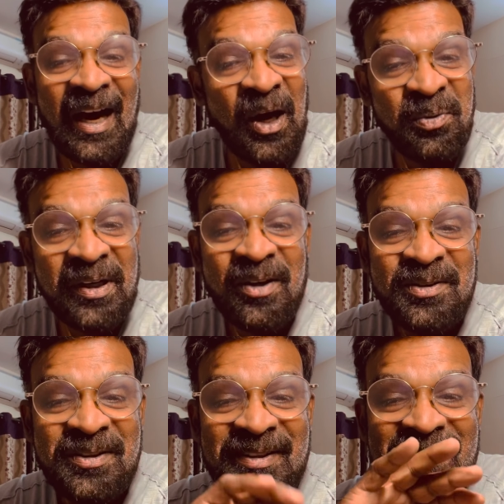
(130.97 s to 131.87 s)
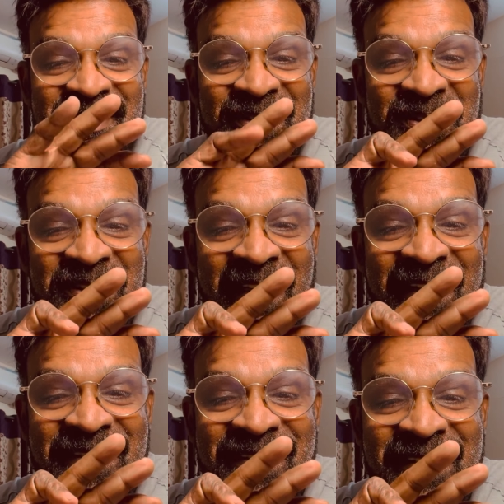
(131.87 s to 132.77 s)
How we counted? So
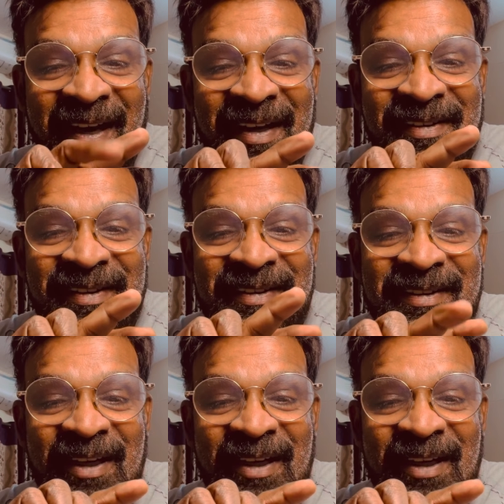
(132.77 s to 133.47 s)
tens, hundred,